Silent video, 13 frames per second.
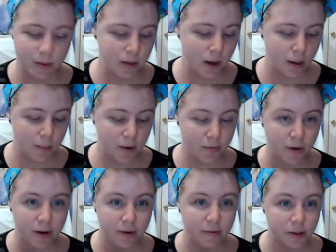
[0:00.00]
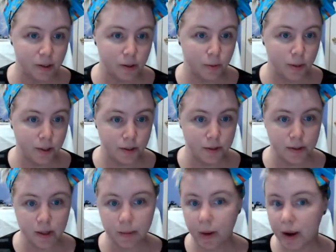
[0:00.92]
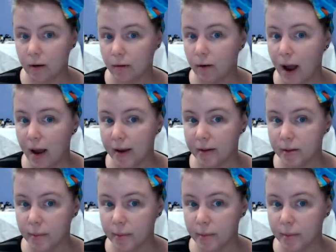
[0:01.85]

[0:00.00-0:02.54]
not be afraid of situations that might arise,